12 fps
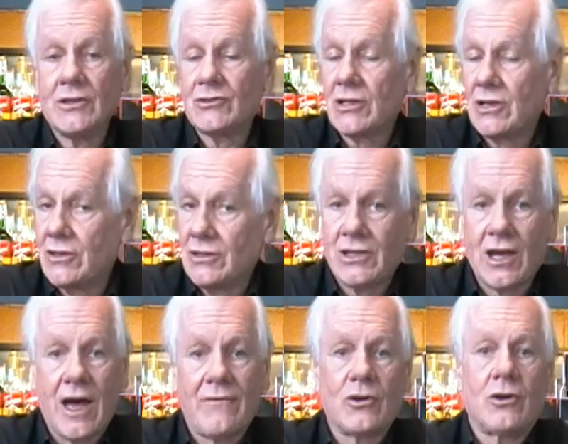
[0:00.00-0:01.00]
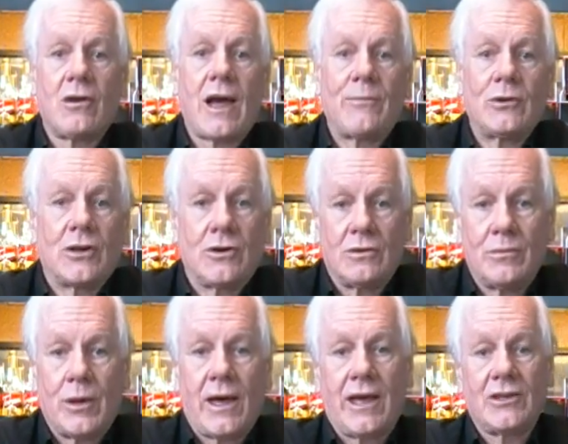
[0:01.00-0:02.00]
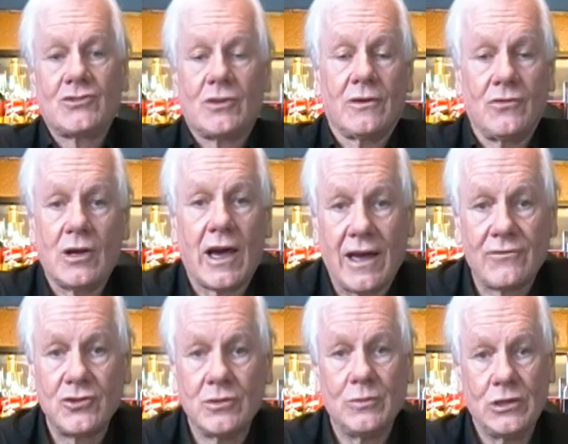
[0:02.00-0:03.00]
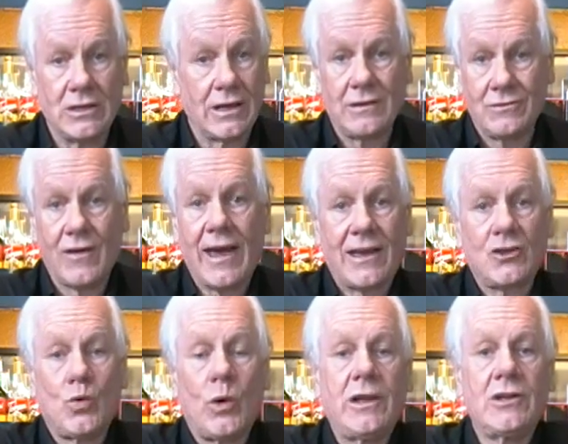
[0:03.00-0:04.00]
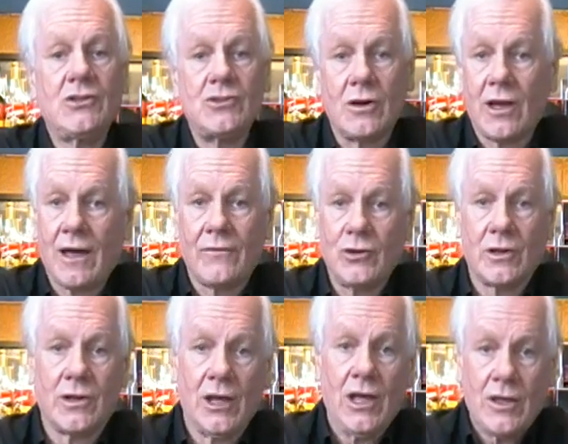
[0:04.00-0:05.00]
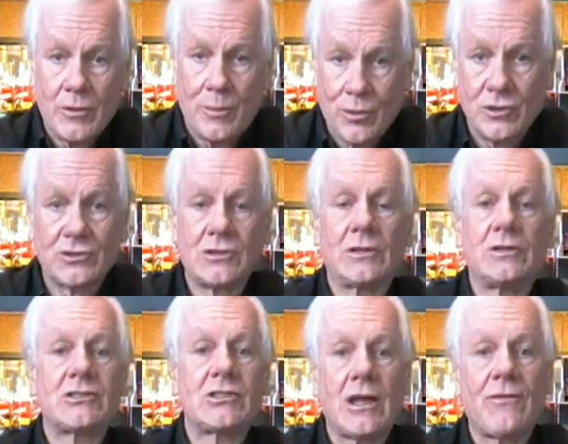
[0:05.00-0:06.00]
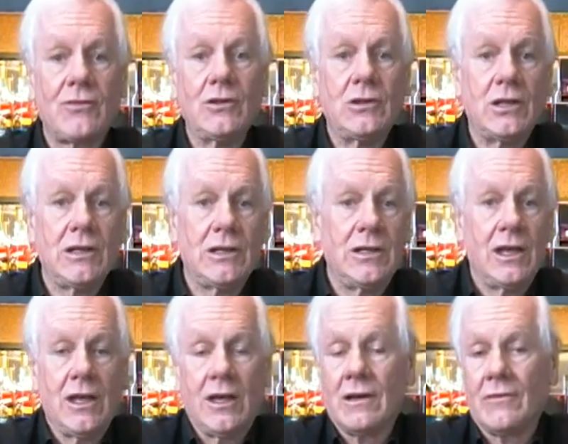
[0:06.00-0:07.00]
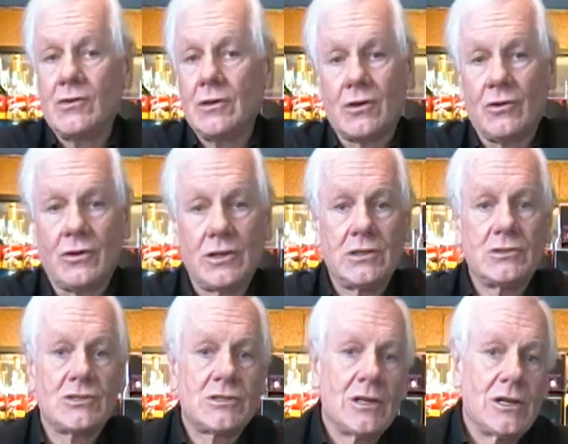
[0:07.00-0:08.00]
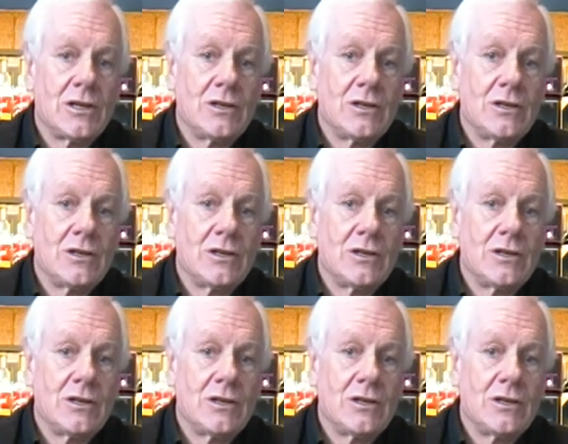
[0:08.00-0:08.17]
It's good to have a grab-and-go bag, so if you have to be evacuated, you have the personal stuff you need, a few coins,